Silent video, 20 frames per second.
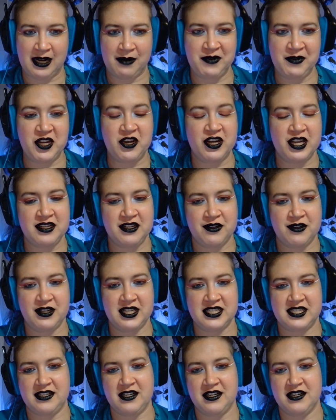You can
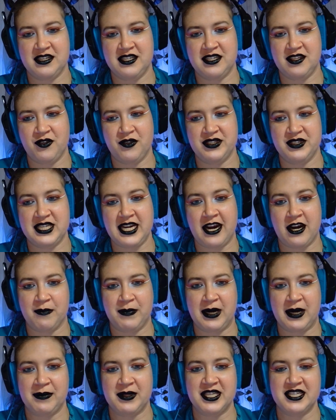notice there's those air
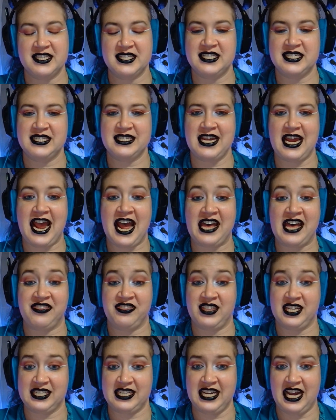bubbles at
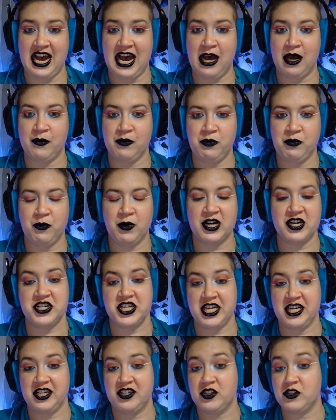the top where
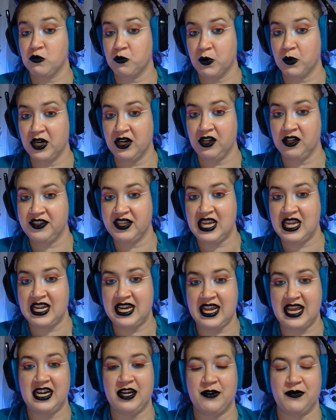she swirled it
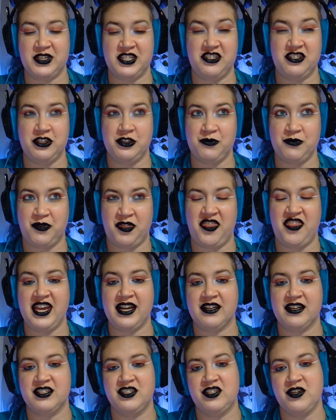and it was too
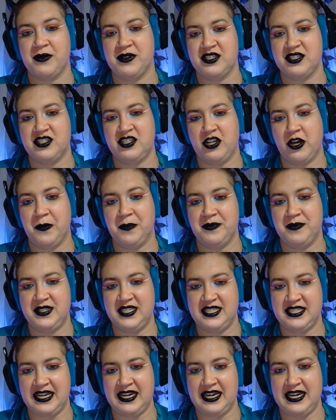thick, so the soap
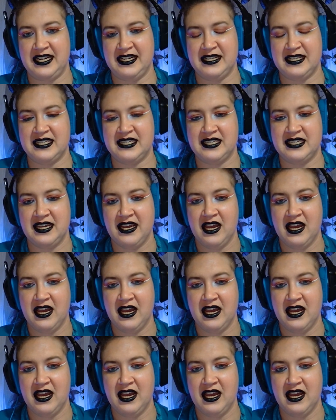didn't